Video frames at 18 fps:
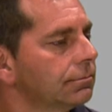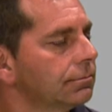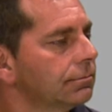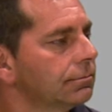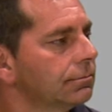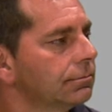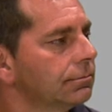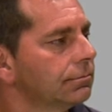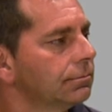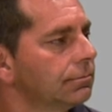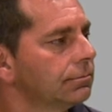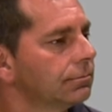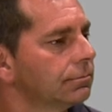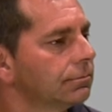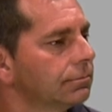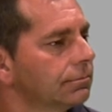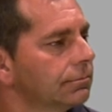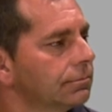
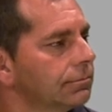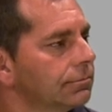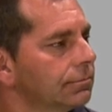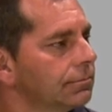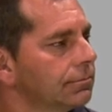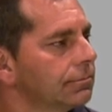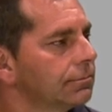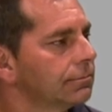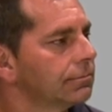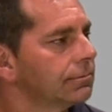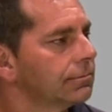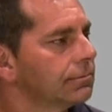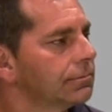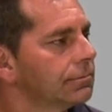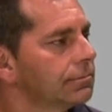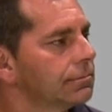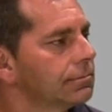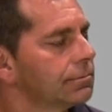
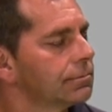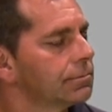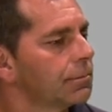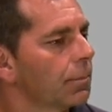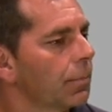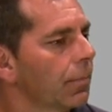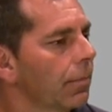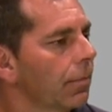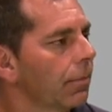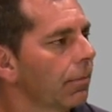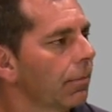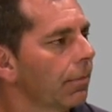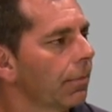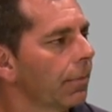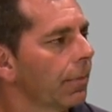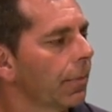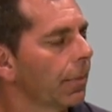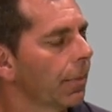
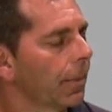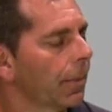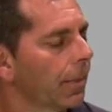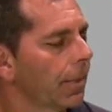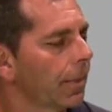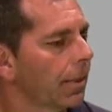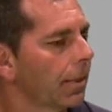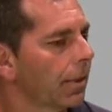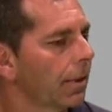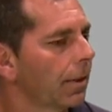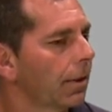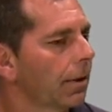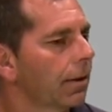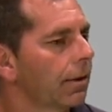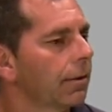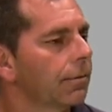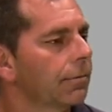[no speech]